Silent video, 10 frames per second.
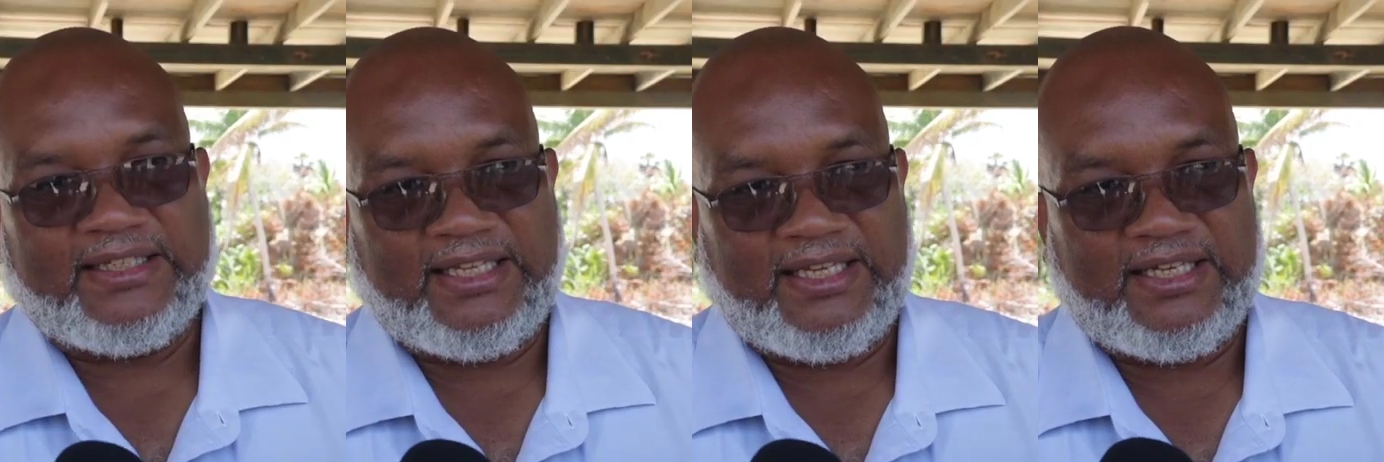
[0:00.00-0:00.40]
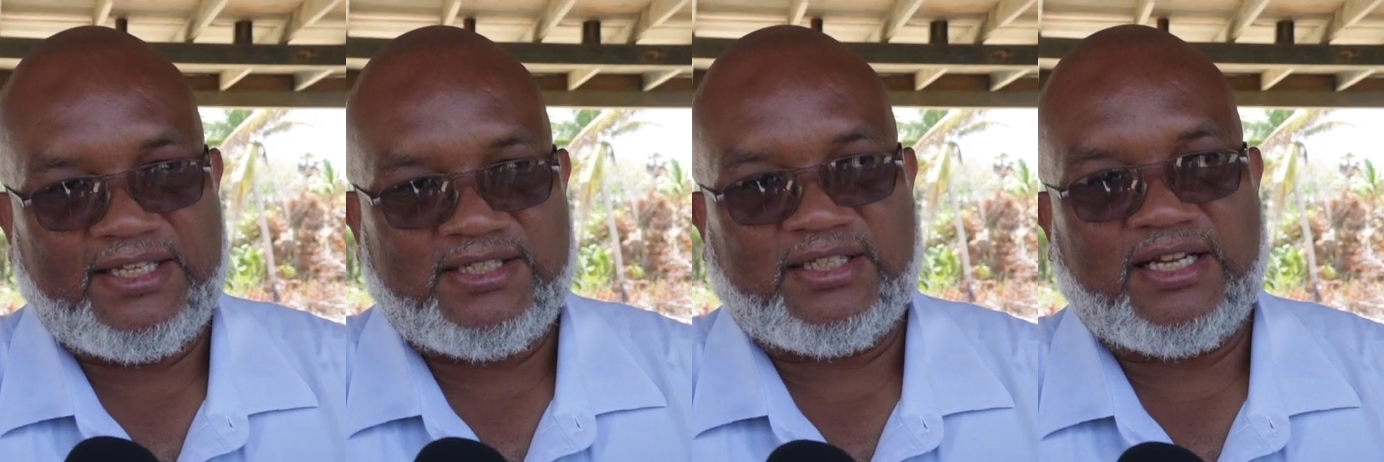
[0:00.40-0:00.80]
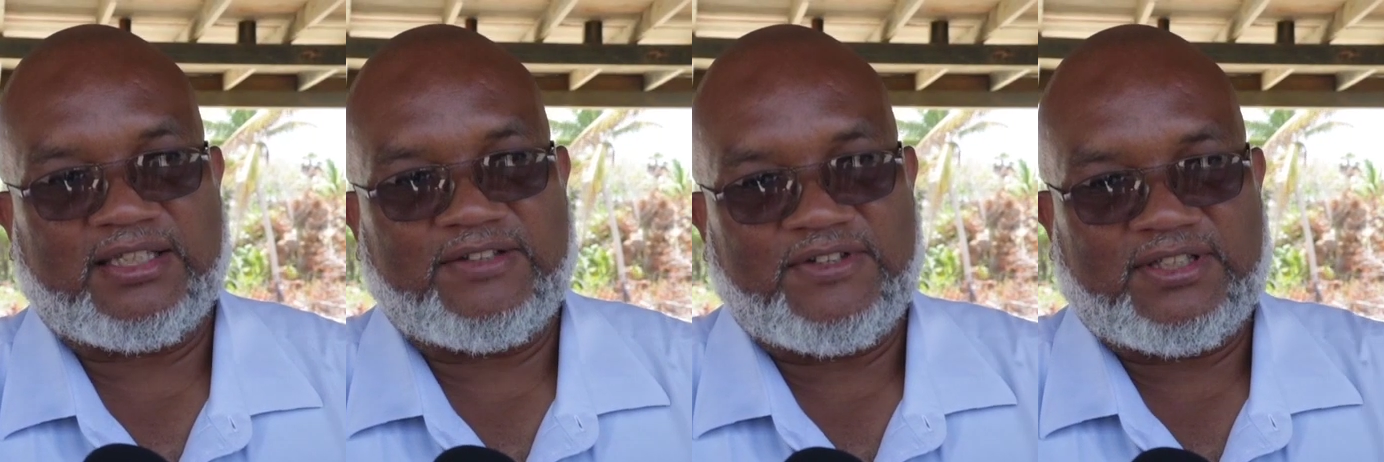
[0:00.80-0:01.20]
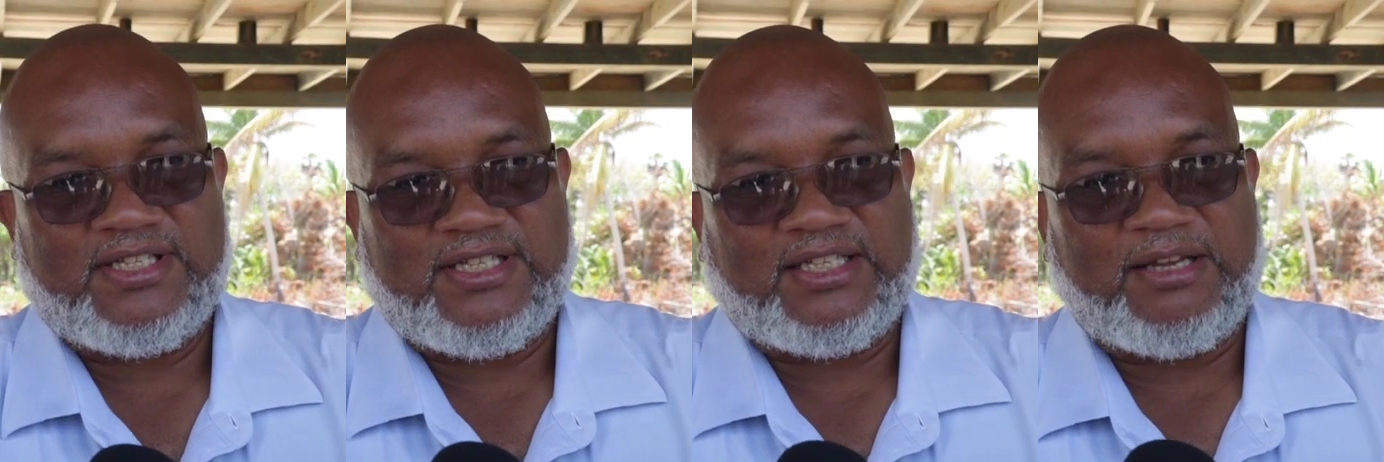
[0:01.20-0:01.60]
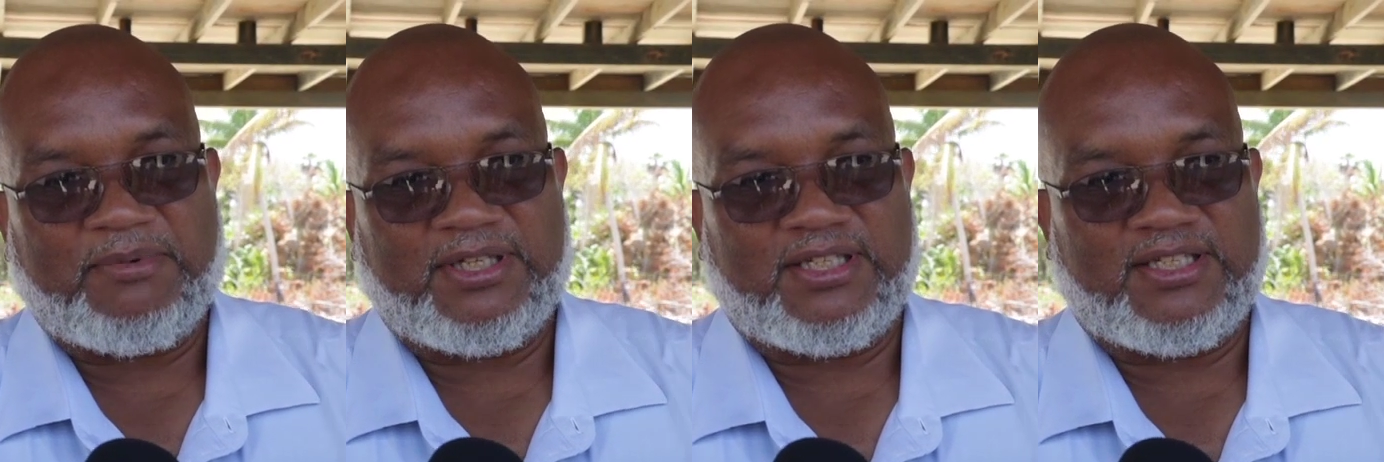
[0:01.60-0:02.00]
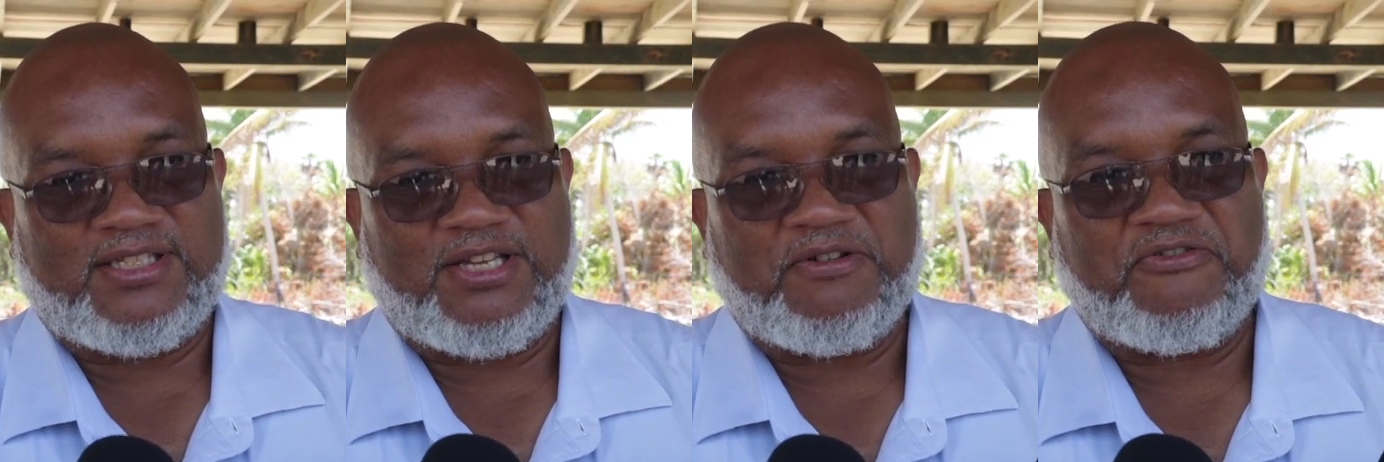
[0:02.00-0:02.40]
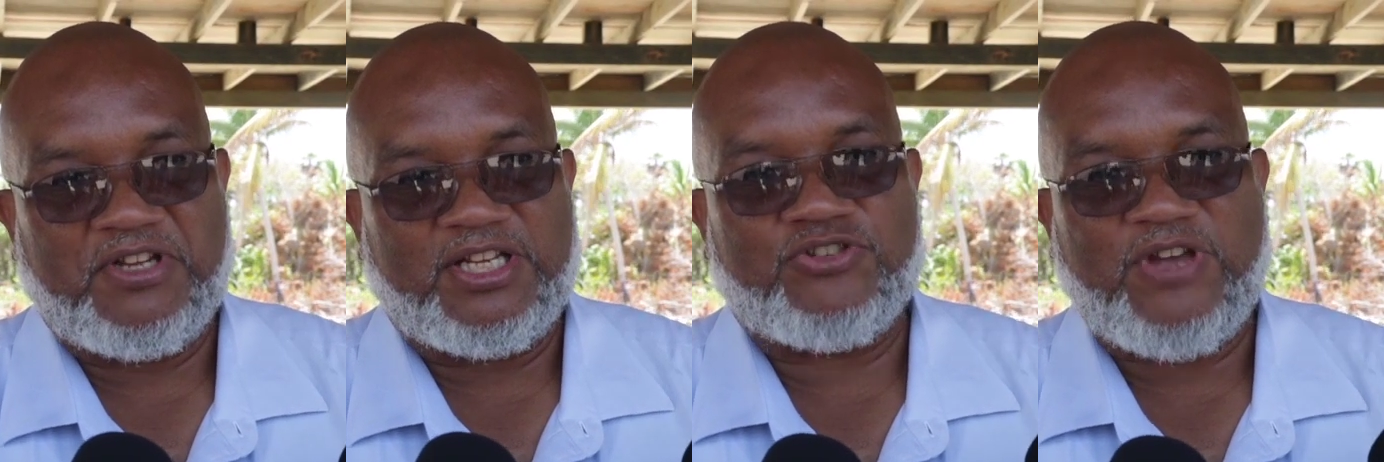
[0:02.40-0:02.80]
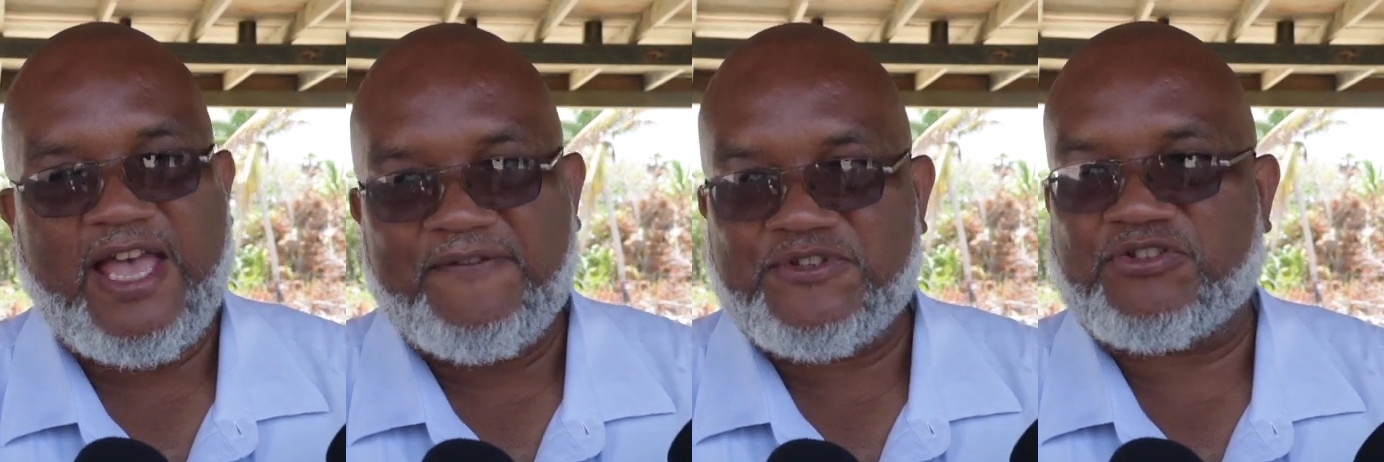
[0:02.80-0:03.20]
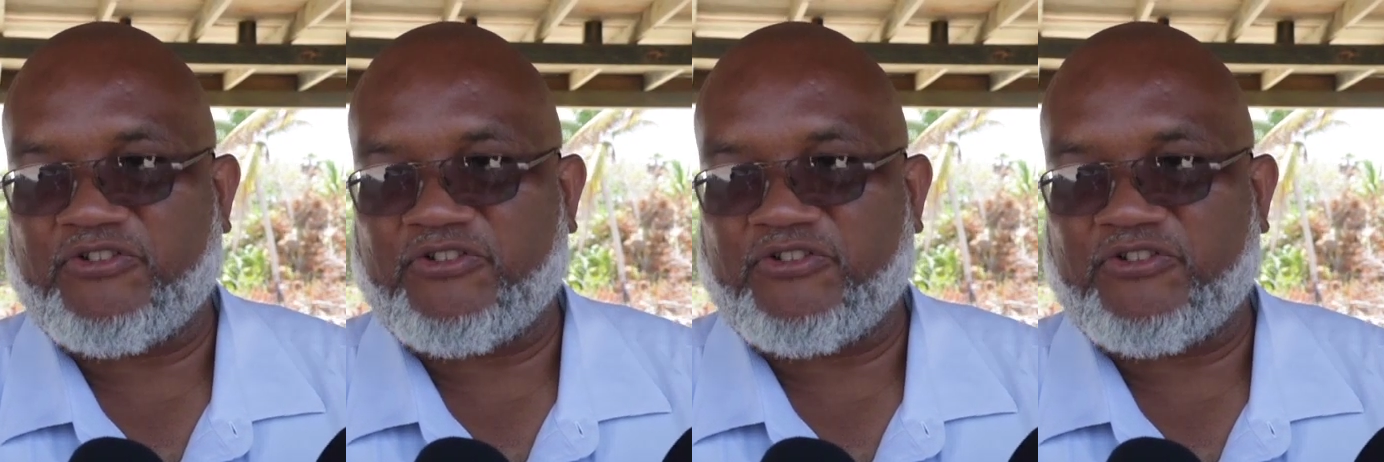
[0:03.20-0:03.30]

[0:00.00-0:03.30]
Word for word: the illicit activities that happen in this area really drives